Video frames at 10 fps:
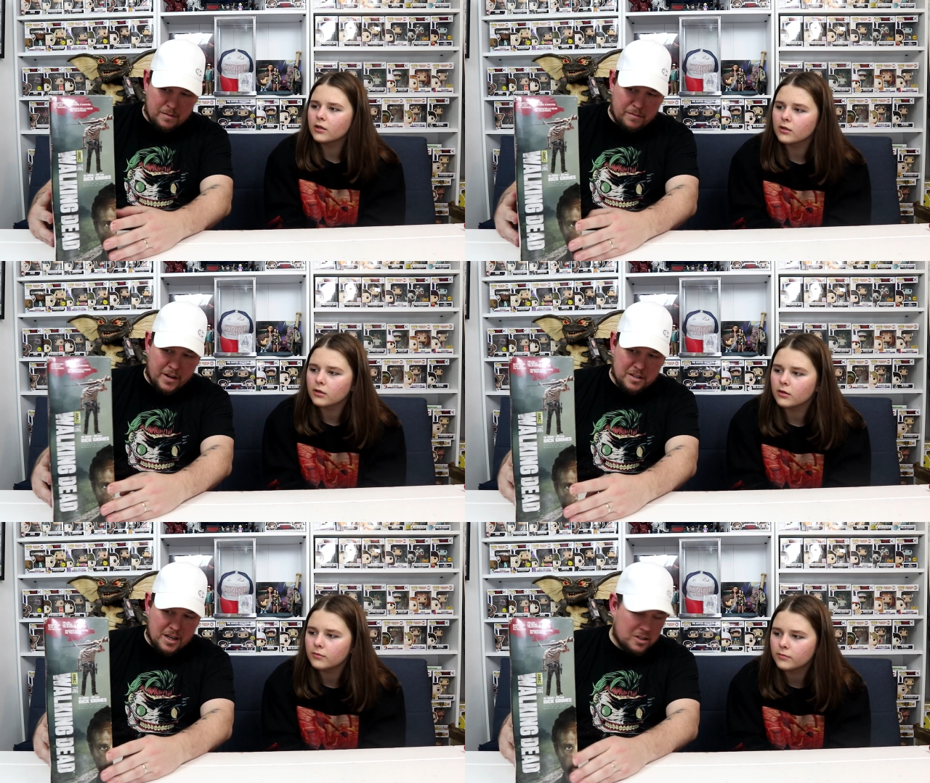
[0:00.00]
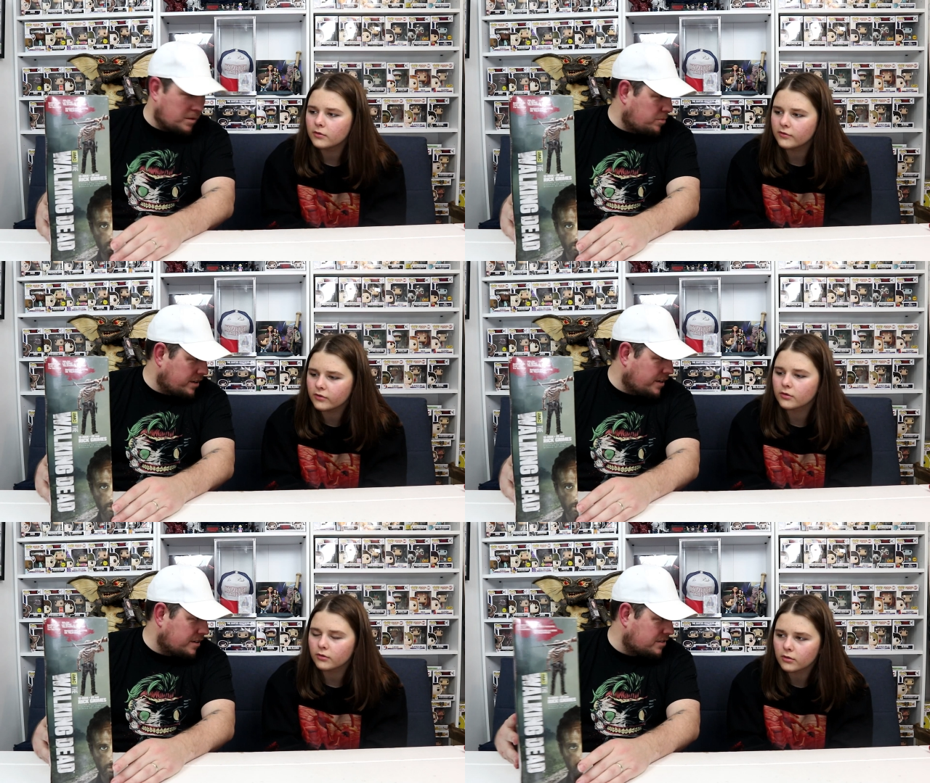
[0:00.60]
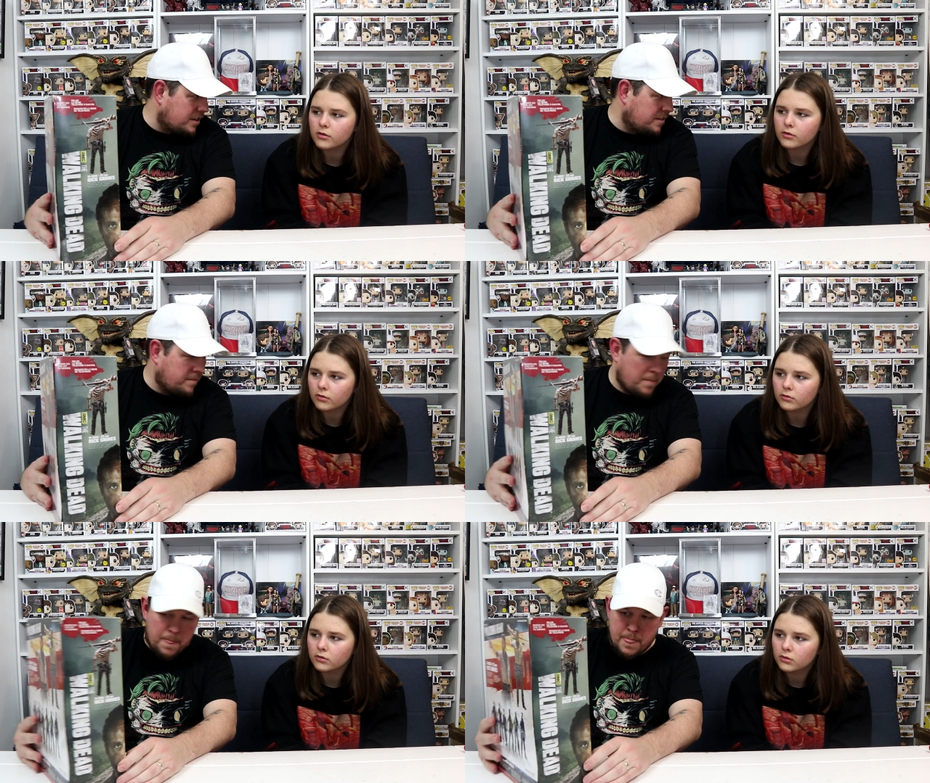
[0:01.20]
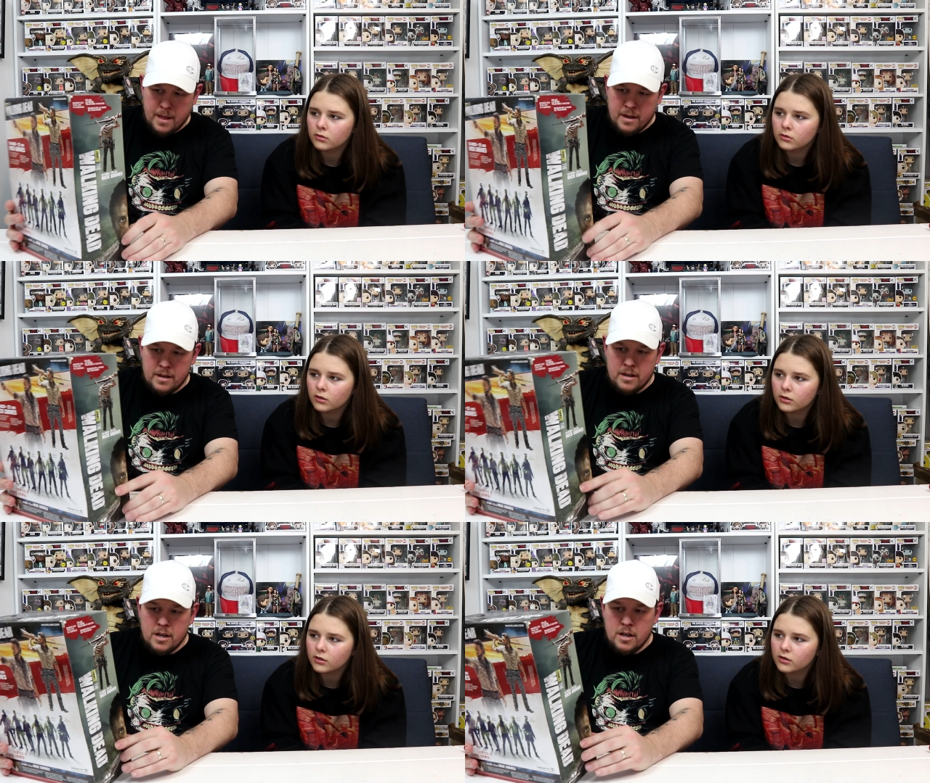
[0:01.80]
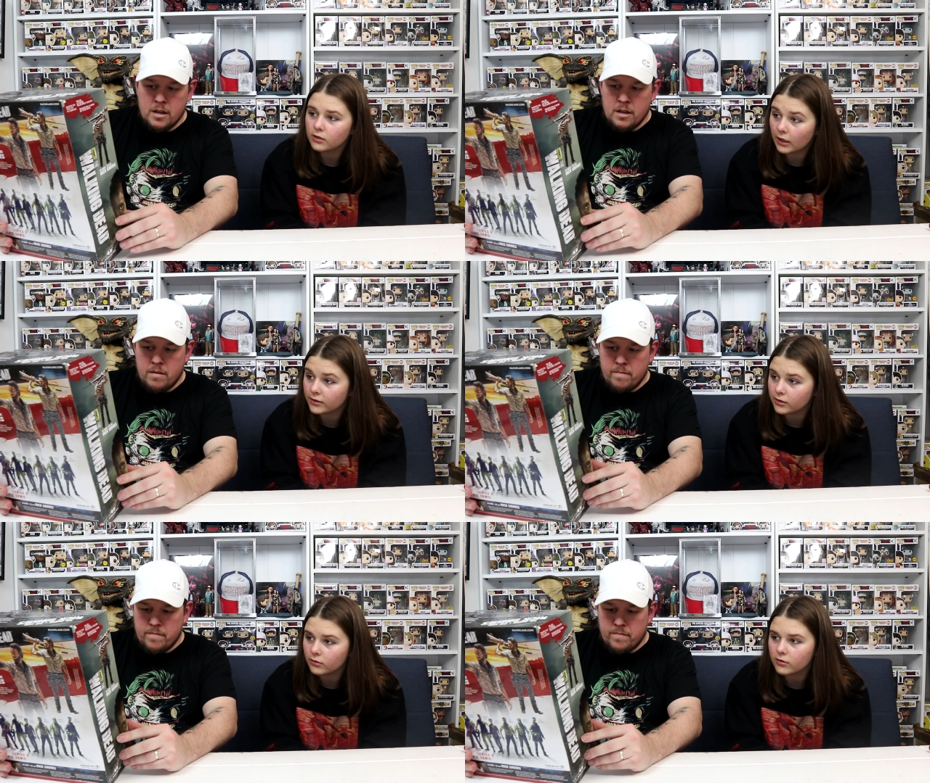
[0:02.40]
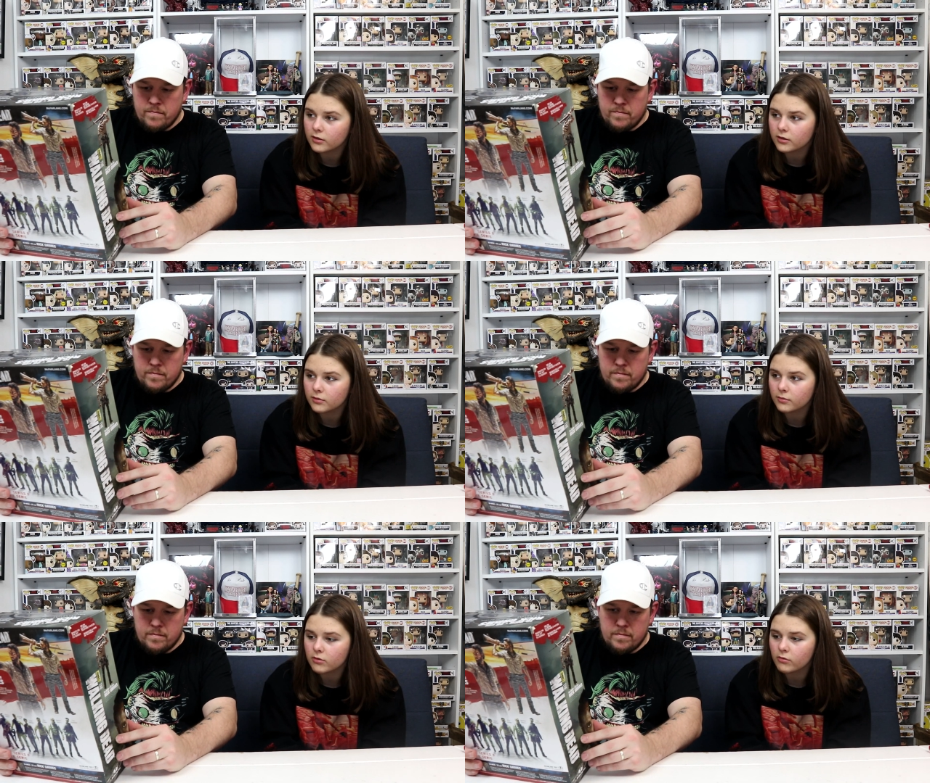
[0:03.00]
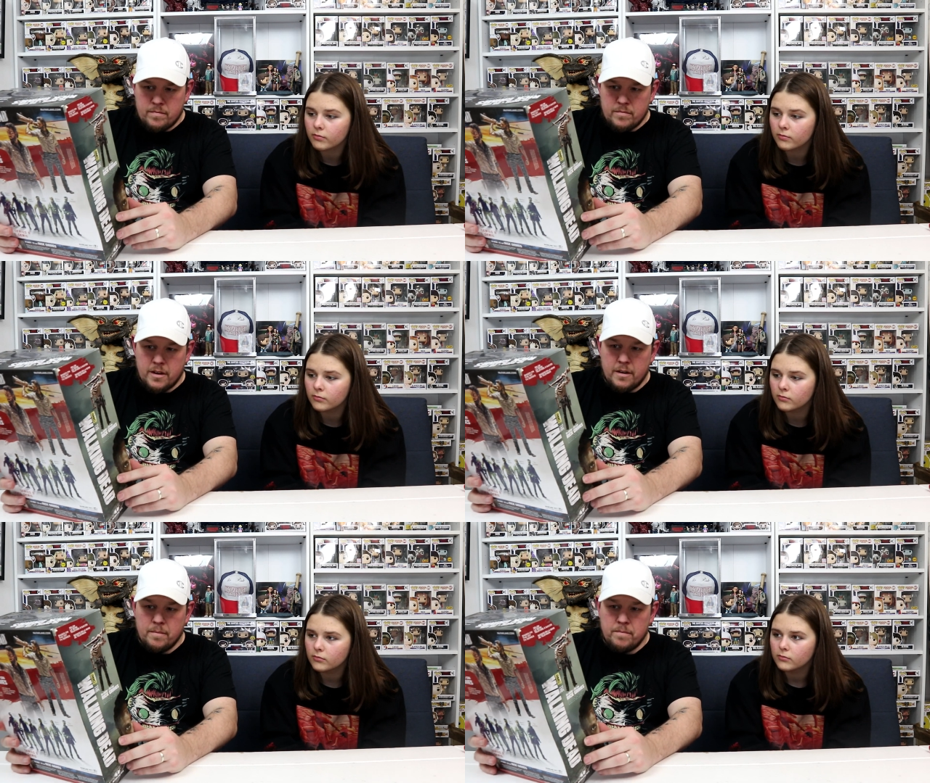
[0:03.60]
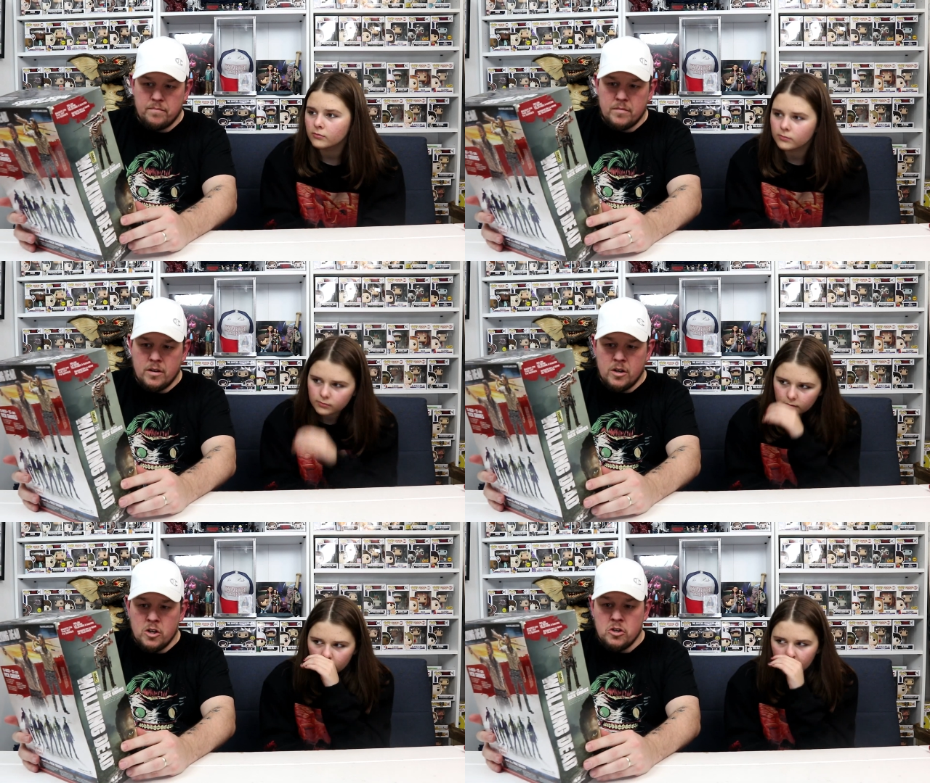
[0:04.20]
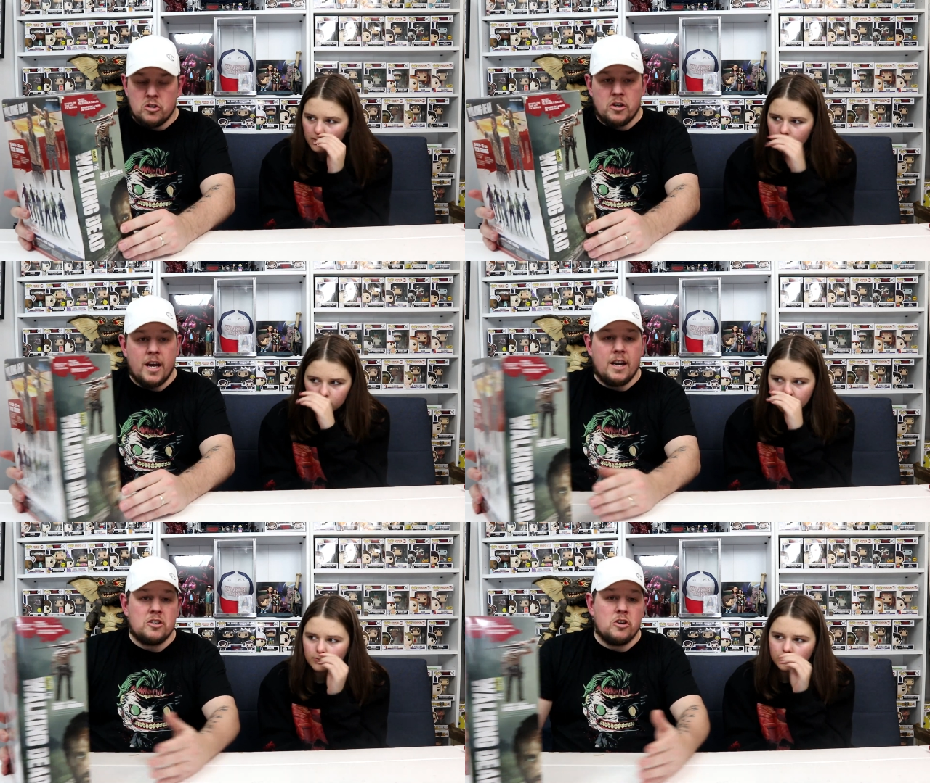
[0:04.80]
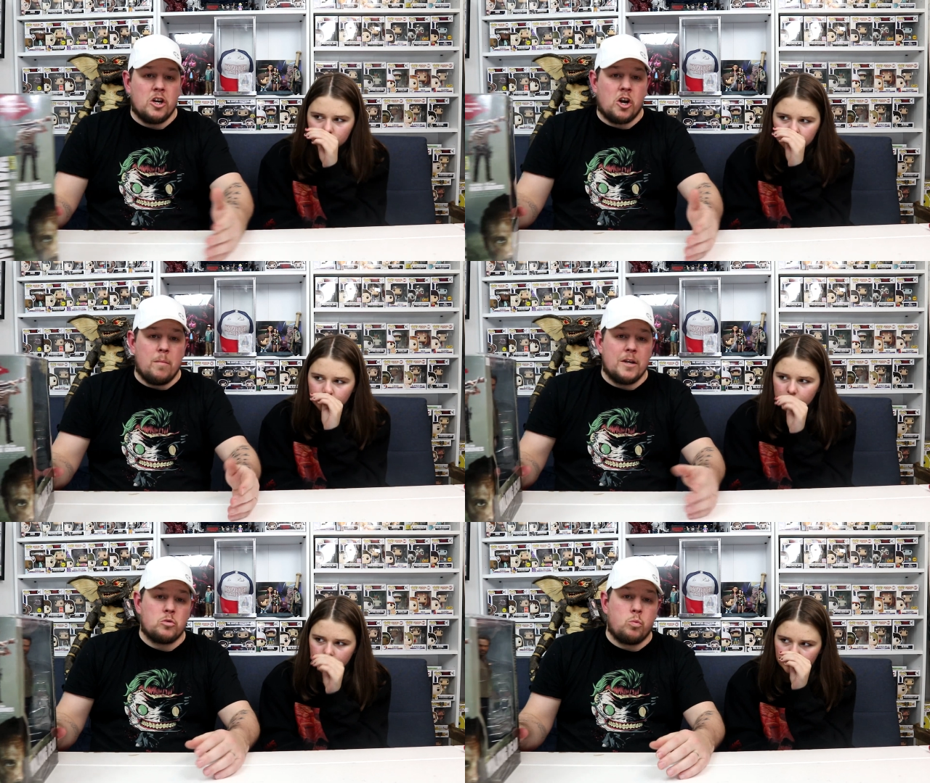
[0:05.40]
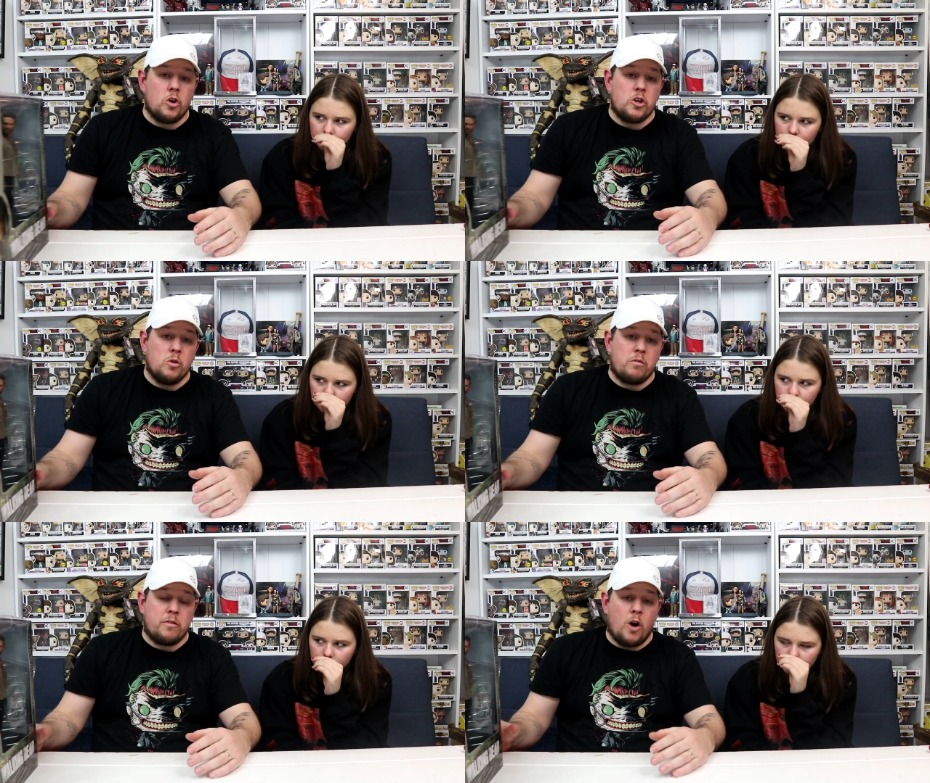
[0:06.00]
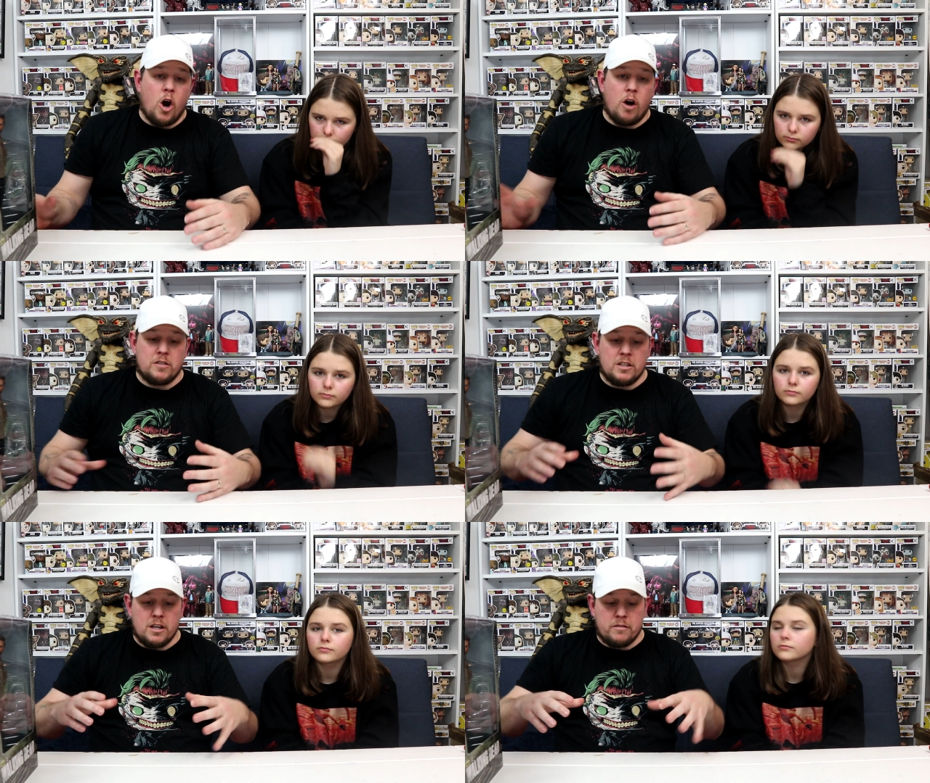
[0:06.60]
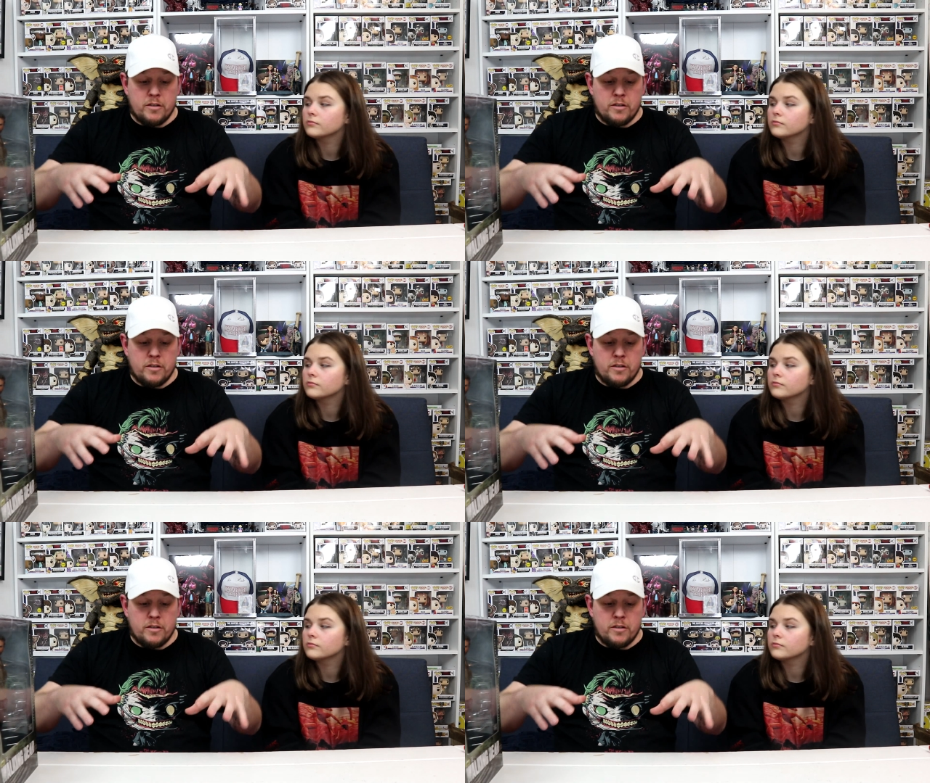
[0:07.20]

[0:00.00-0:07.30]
Speaker 1: the yeah, figure's yeah. actually brilliant, isn't it?
Speaker 2: Good. Uh, and it looks like him as well.
Speaker 1: Yeah. So yeah, let us know in the comments what you thought of today's